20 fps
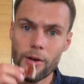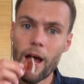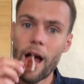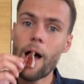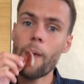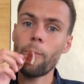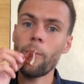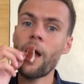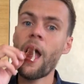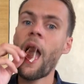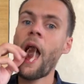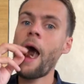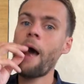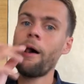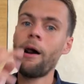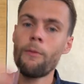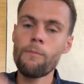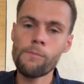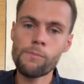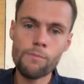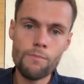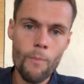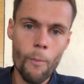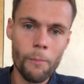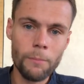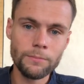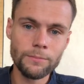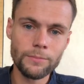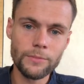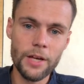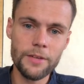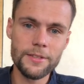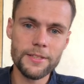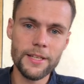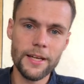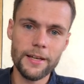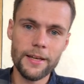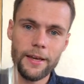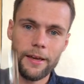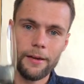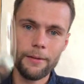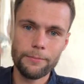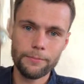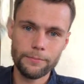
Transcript: ham and sake.